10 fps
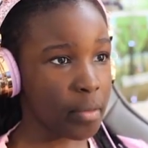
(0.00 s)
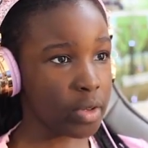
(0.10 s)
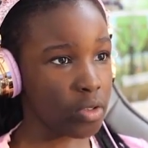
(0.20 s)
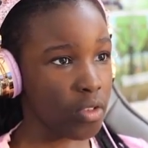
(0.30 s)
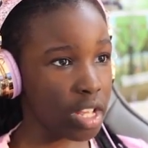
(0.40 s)

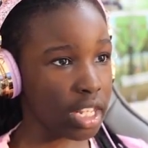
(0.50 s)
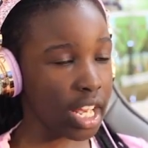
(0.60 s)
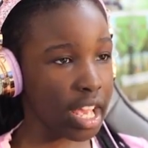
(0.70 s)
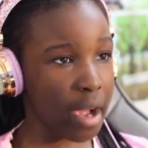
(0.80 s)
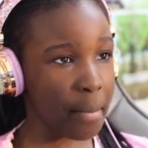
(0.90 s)
You run
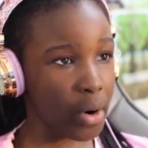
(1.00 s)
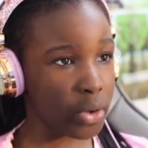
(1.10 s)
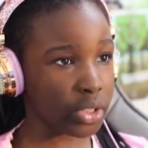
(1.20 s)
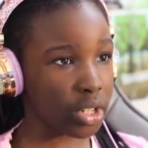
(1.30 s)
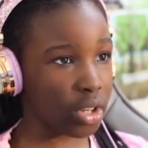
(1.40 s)
like a
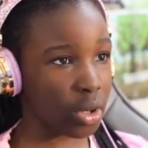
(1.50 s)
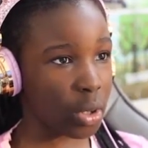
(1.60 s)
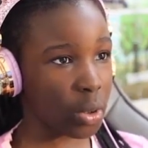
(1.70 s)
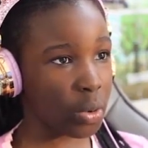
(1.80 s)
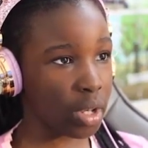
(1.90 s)

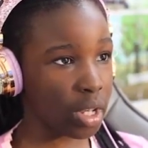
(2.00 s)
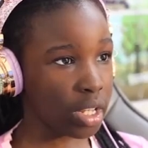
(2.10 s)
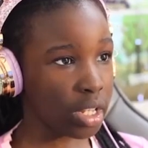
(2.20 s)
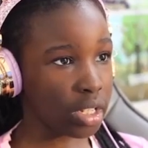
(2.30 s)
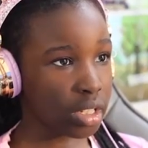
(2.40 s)
bozo.
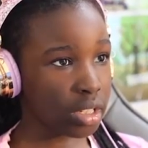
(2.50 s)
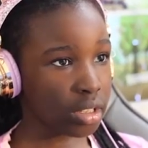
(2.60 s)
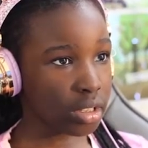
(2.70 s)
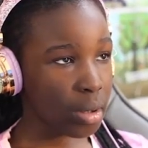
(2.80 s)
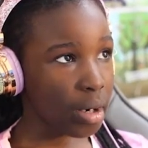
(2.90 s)

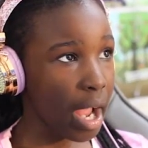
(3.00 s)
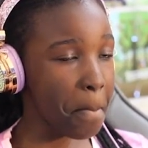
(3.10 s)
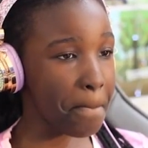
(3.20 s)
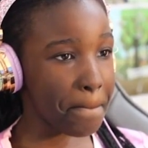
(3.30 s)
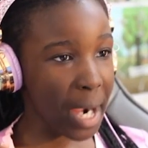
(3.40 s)
Okay,
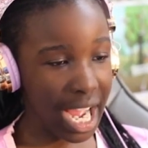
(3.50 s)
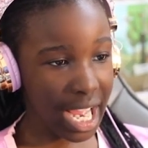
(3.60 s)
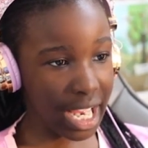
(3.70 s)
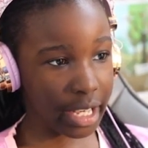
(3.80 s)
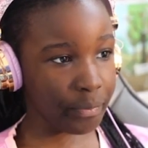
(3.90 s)

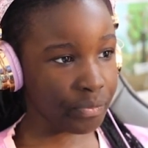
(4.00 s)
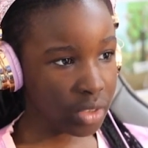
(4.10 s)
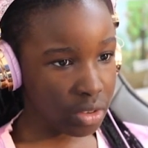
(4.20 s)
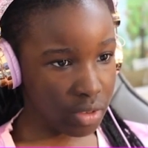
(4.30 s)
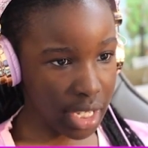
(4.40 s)
bye.
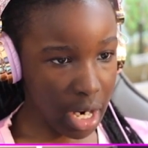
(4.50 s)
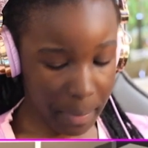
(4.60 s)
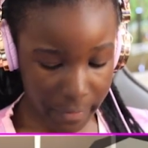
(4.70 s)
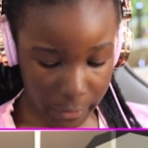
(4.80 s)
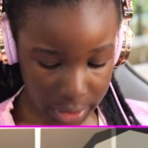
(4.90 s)
Run out before